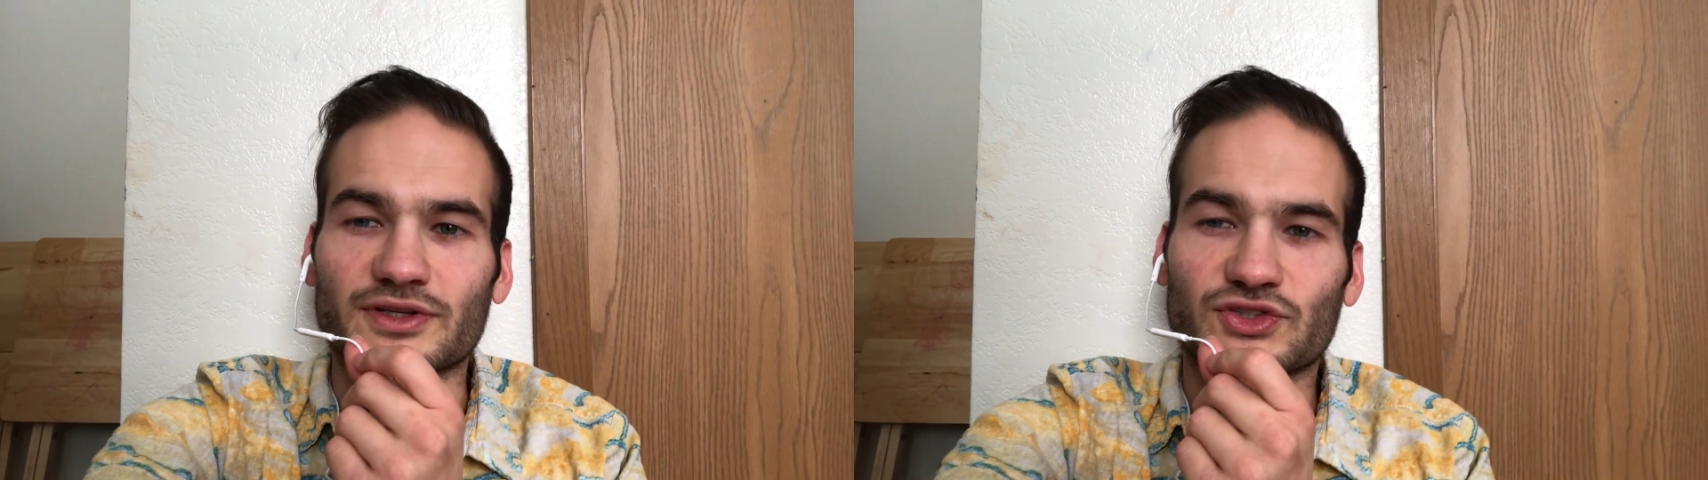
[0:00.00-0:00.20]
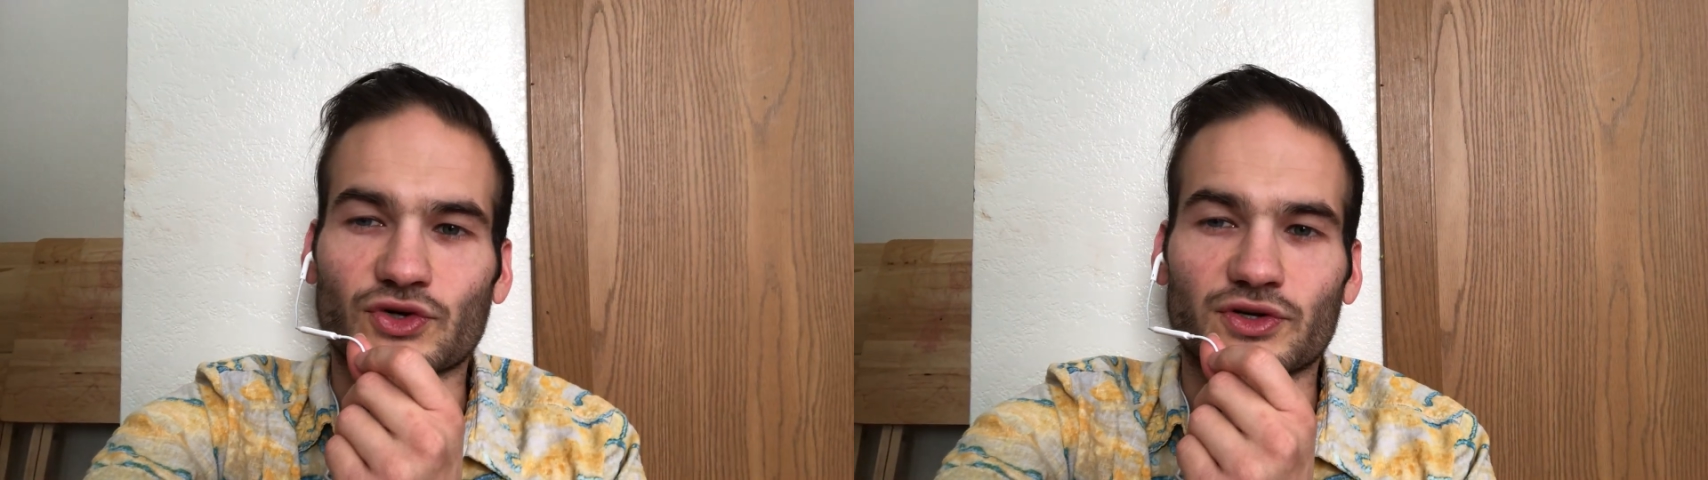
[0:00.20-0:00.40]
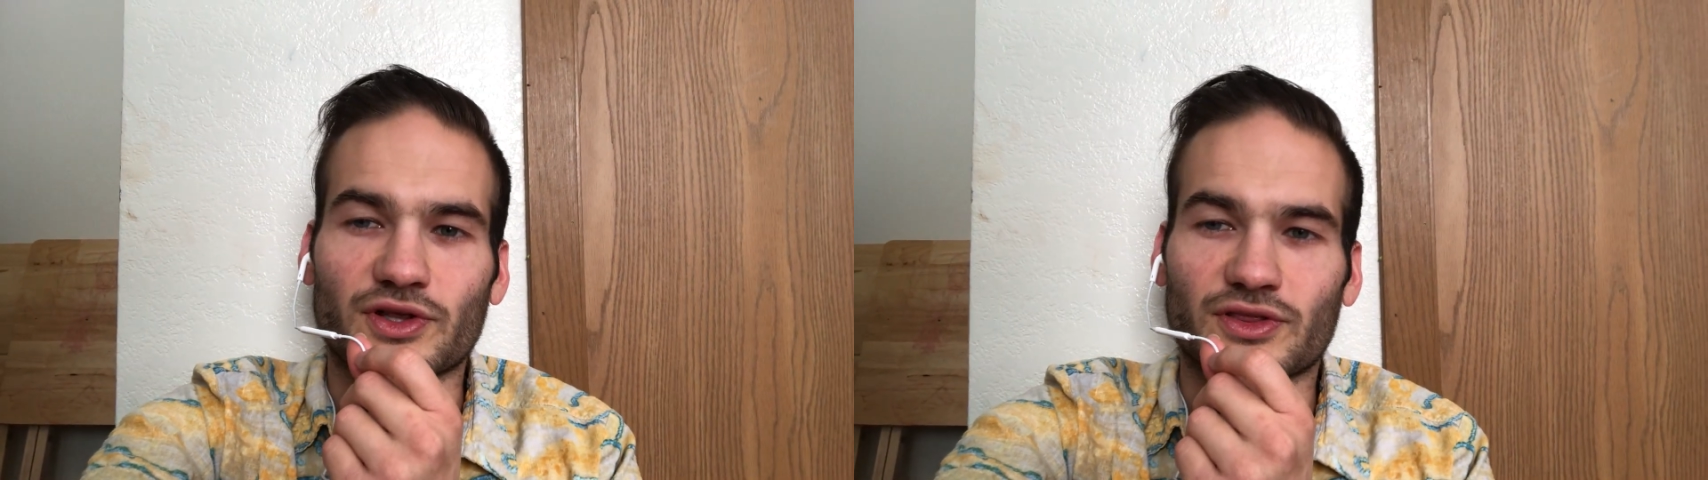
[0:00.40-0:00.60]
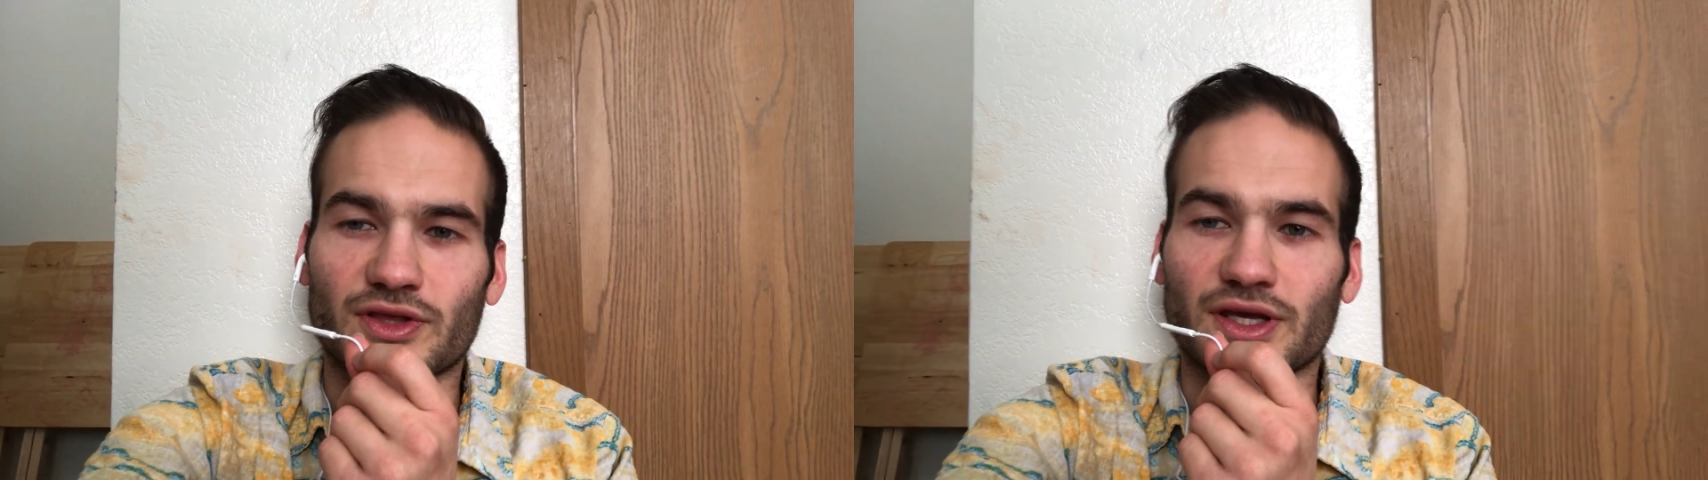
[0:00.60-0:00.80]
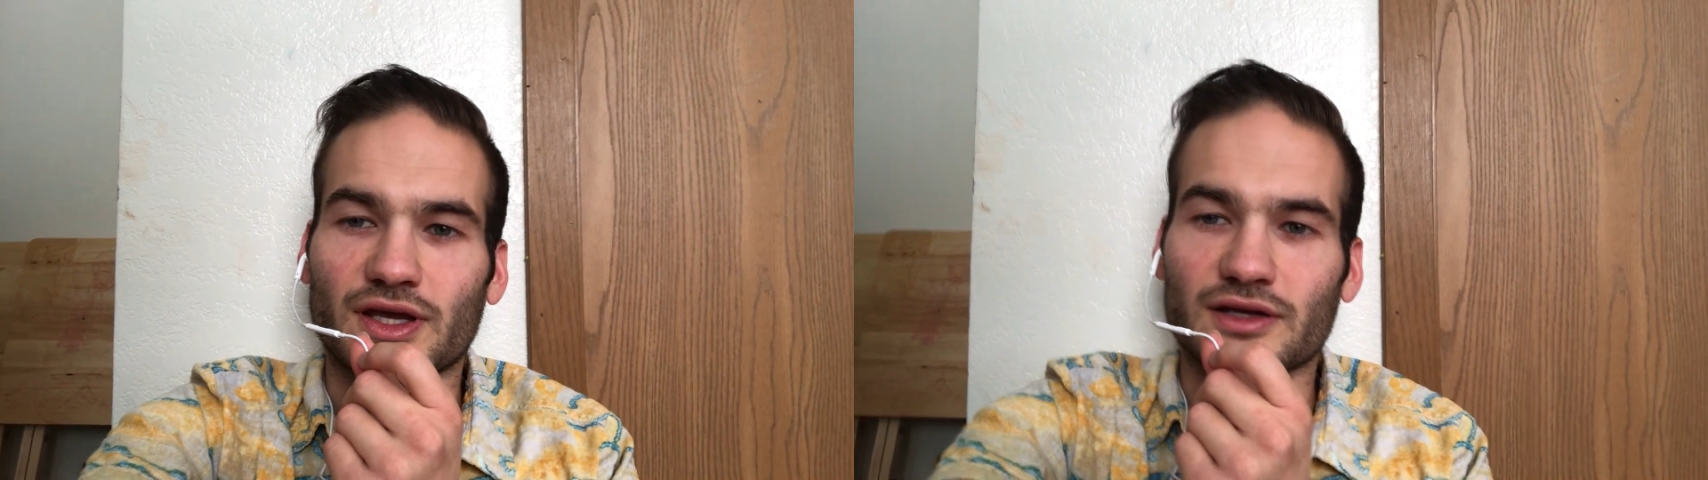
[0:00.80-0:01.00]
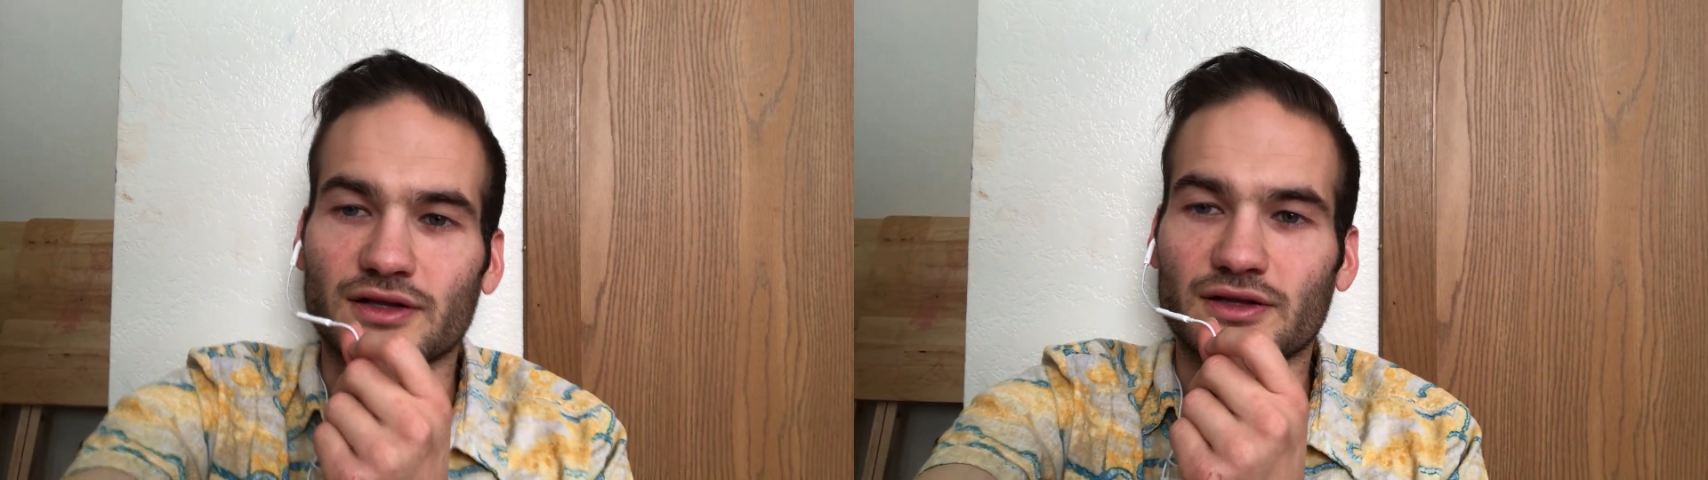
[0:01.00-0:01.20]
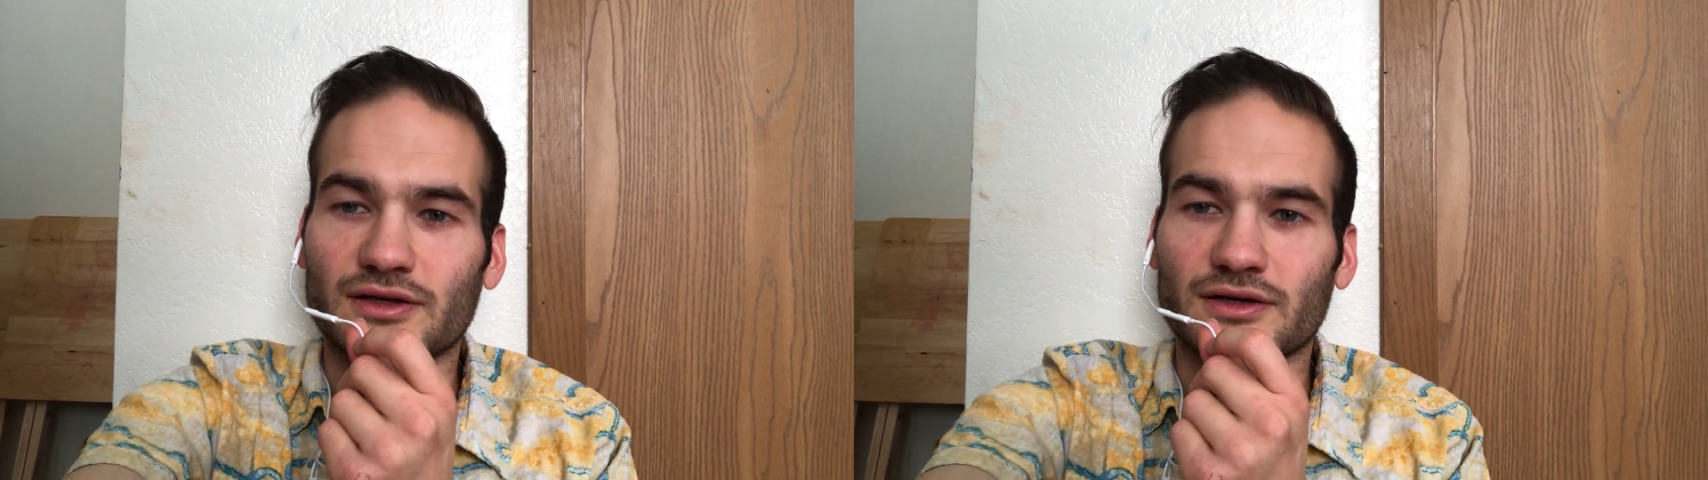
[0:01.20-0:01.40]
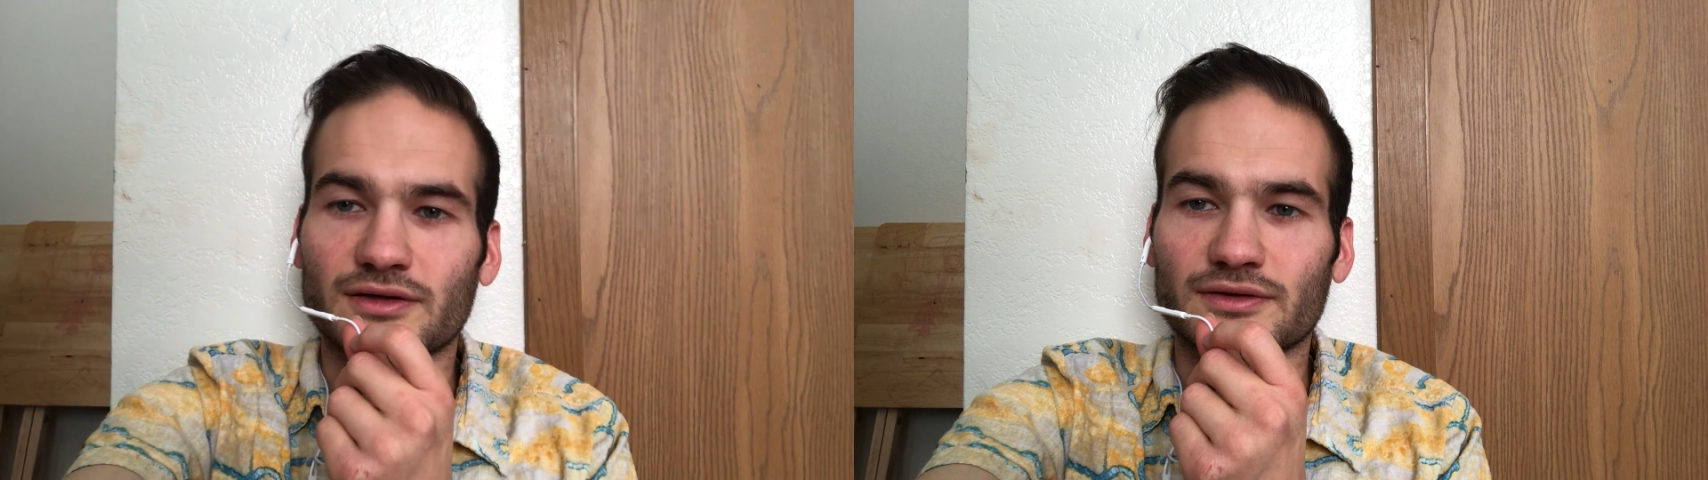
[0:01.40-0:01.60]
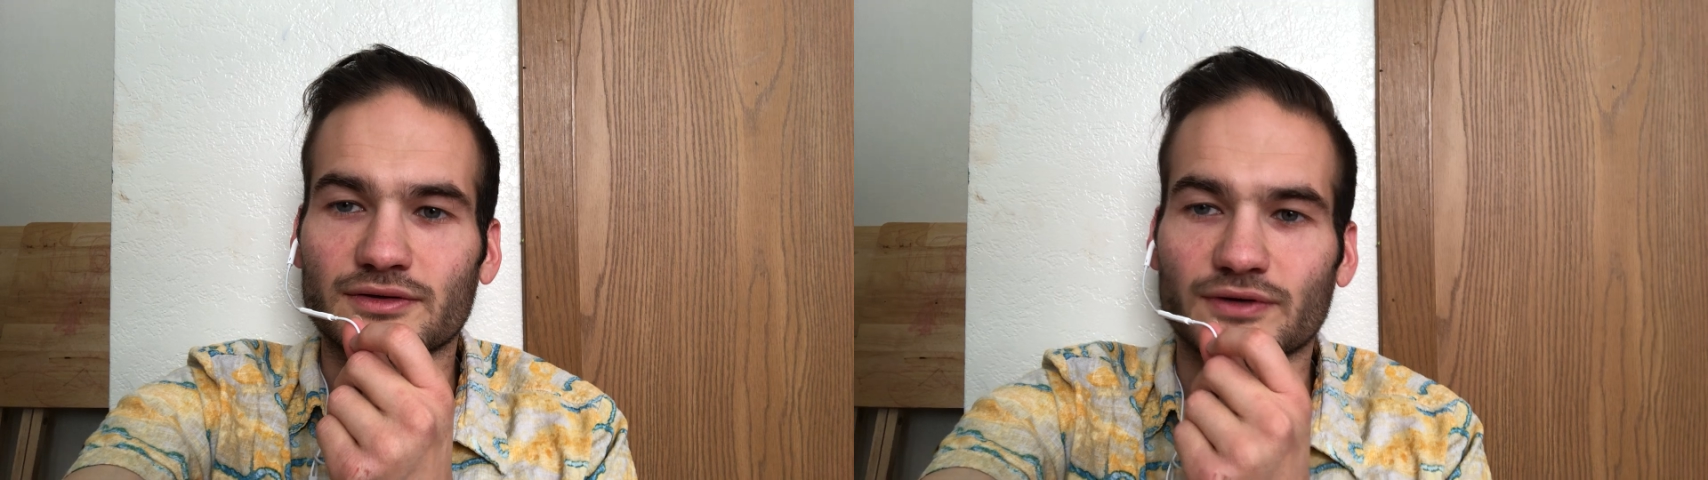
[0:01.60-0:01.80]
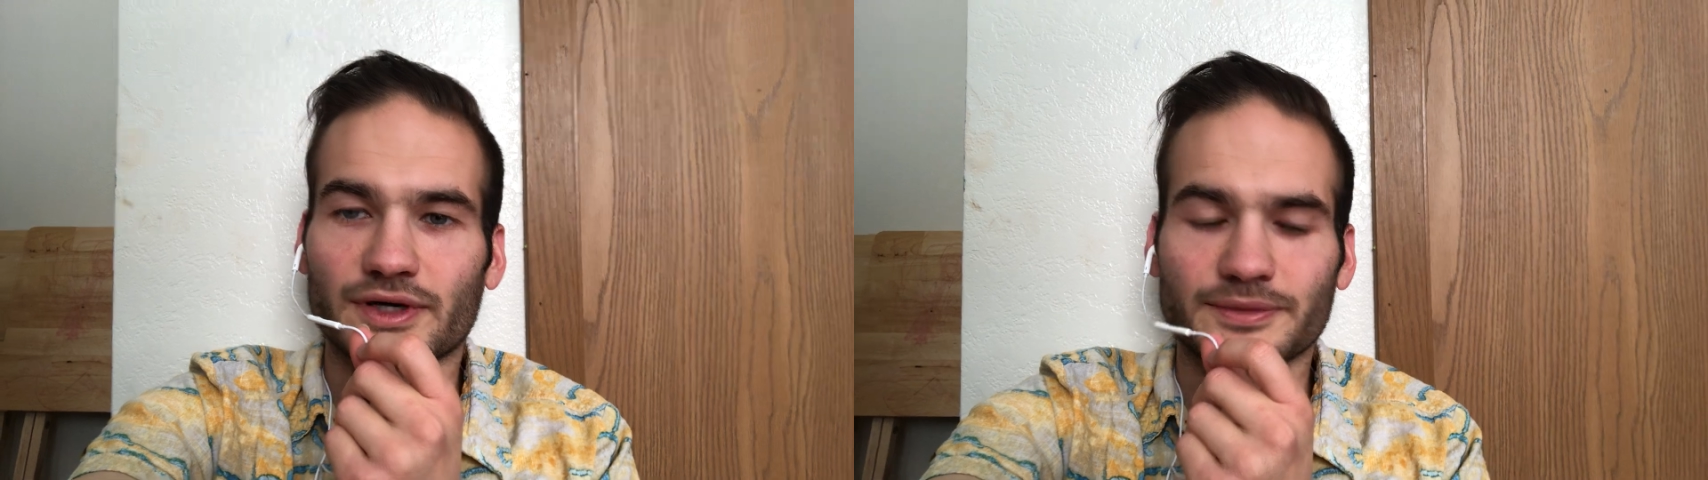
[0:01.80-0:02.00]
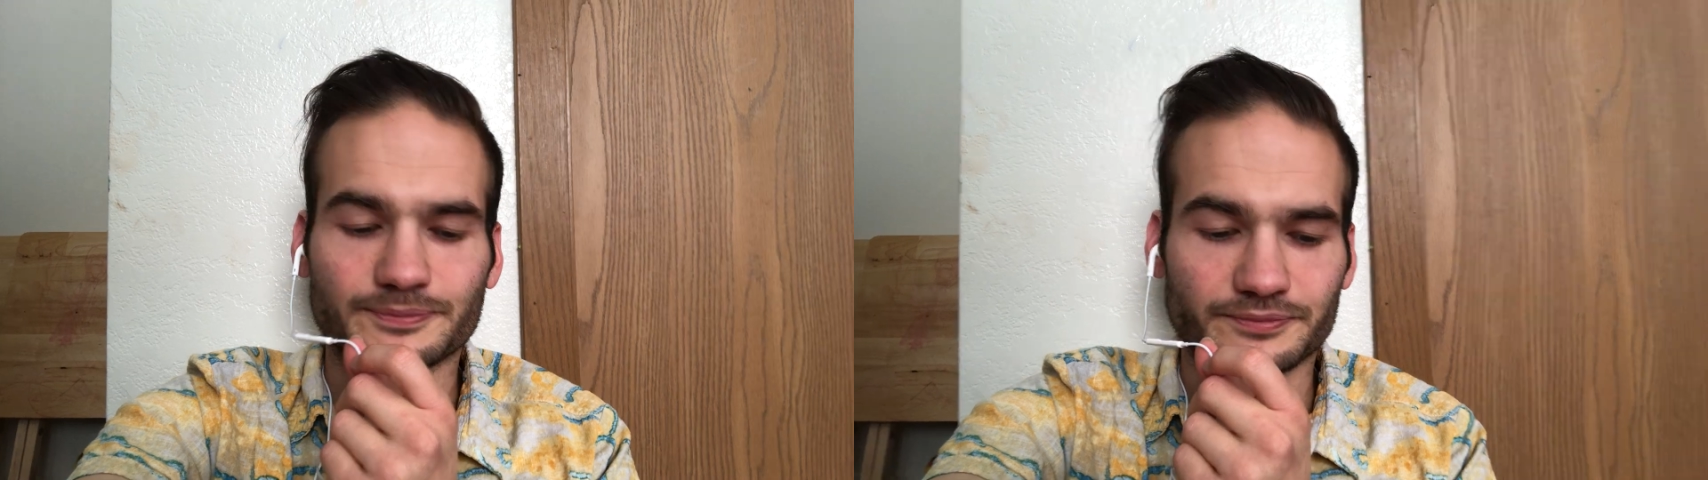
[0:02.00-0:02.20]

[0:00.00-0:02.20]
start to think anything, right?